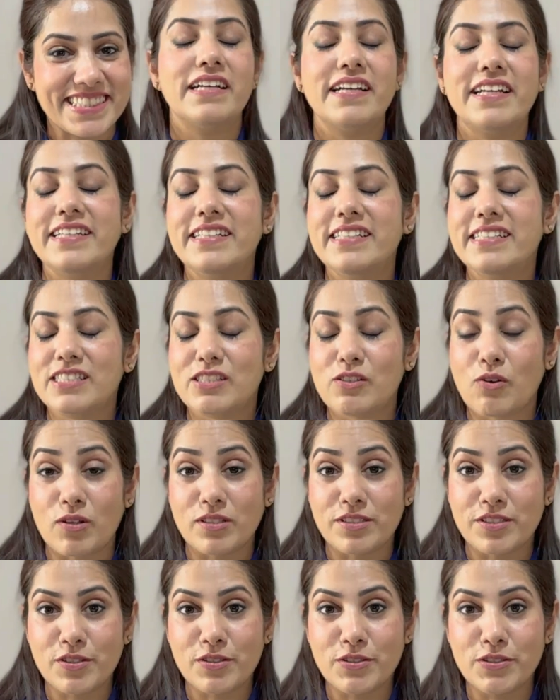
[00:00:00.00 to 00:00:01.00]
In is
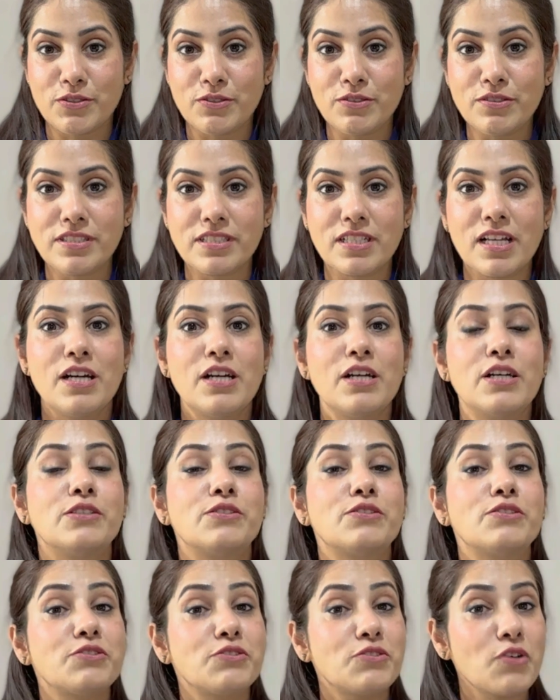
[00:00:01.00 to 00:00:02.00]
also used
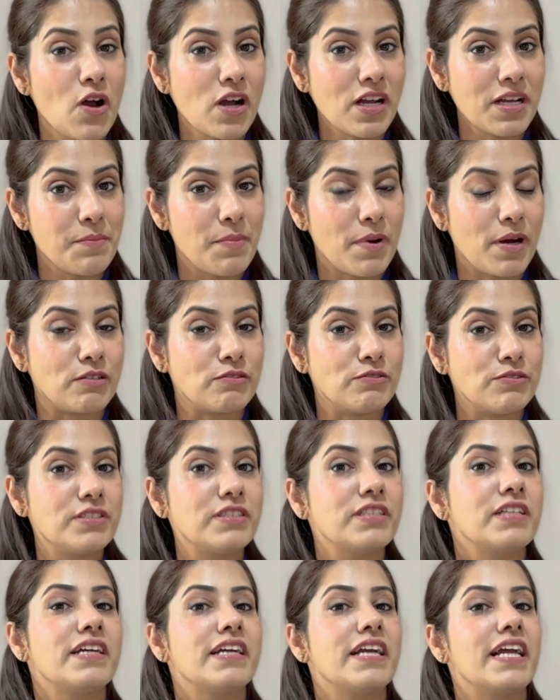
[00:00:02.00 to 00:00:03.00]
to talk about